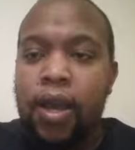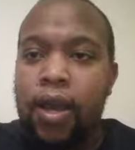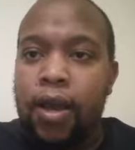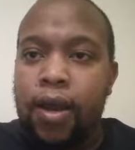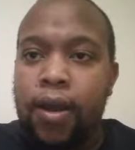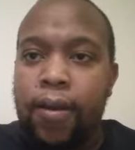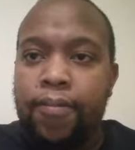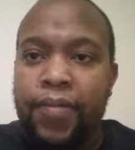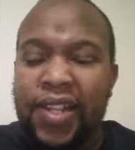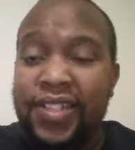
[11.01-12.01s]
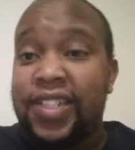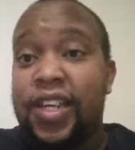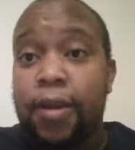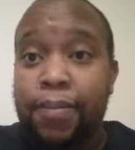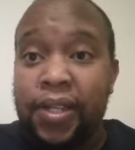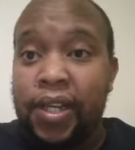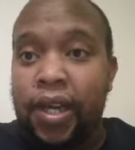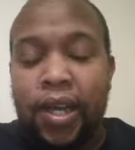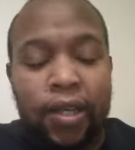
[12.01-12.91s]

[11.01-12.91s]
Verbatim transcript: um, Lesedi Kapinga.